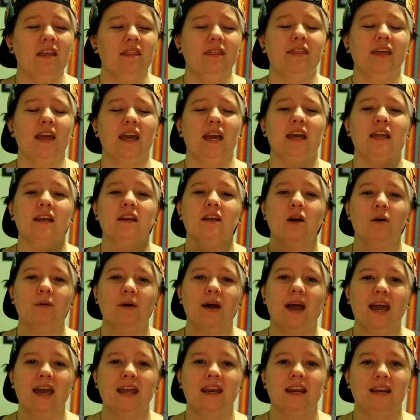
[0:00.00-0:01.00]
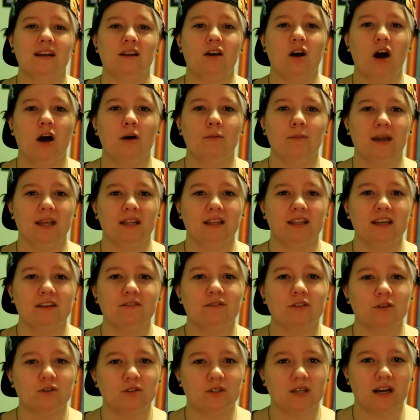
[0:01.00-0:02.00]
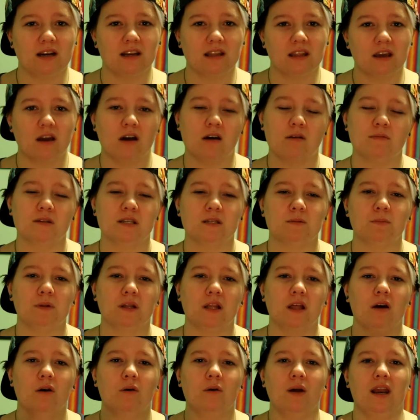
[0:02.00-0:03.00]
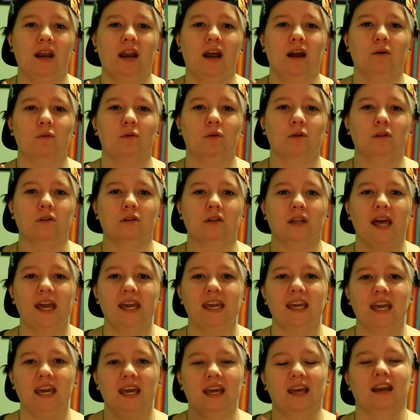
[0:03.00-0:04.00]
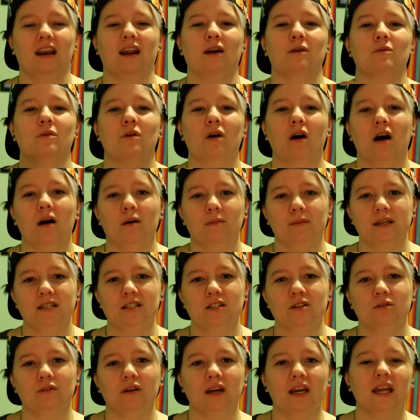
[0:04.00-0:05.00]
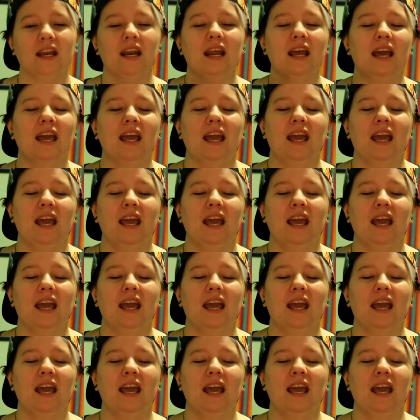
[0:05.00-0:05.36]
then go ahead and comment, leave those down in the comments below, and I will like it and I will comment to it.